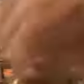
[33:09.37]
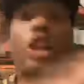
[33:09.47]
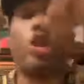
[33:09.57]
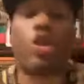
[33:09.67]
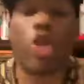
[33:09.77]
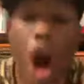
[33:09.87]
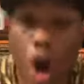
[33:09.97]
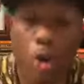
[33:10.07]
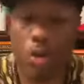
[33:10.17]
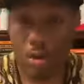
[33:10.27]

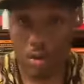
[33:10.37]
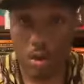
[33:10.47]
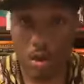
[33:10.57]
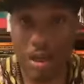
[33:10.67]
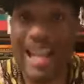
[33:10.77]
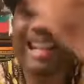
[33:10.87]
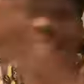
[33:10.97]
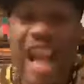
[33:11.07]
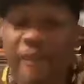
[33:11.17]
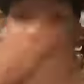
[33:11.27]
control
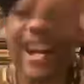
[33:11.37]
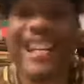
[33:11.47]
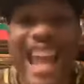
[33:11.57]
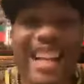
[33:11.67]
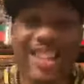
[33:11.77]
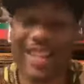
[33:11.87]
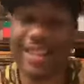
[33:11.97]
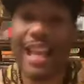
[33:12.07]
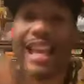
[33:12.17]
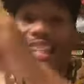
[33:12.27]
different nations,
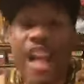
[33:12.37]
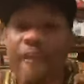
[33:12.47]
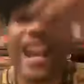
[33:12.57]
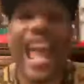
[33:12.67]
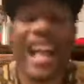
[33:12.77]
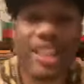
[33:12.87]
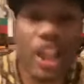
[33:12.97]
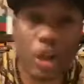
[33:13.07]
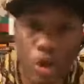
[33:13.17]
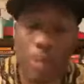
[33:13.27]
different
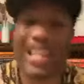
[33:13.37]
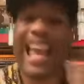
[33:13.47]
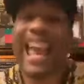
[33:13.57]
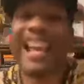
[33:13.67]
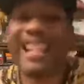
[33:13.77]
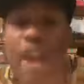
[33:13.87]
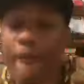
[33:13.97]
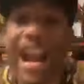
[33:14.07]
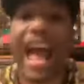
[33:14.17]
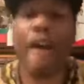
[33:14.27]
ethnic groups, and
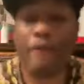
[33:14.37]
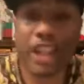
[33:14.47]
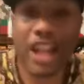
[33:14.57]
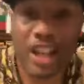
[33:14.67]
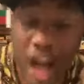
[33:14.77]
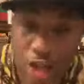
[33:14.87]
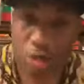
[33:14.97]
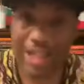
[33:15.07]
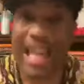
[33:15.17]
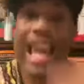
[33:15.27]
different African
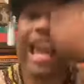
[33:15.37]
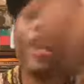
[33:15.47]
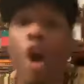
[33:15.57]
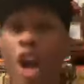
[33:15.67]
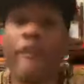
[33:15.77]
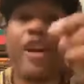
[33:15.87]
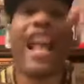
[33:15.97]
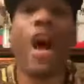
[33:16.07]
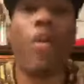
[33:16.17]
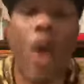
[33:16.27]
countries in order for
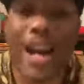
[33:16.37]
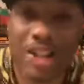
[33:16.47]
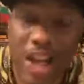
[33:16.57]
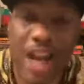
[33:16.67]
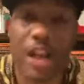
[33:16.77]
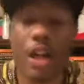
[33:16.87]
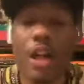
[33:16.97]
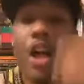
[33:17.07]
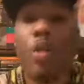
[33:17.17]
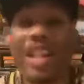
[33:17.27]
their one agenda,
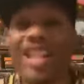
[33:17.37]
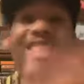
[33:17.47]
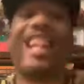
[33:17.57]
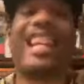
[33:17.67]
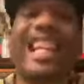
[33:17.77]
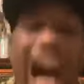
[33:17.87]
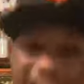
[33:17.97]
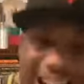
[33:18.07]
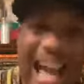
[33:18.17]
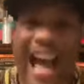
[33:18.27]
which is to
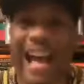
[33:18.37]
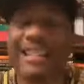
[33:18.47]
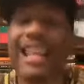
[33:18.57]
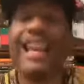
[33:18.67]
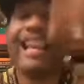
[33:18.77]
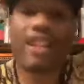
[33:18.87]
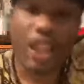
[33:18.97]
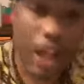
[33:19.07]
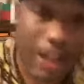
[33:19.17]
colonize the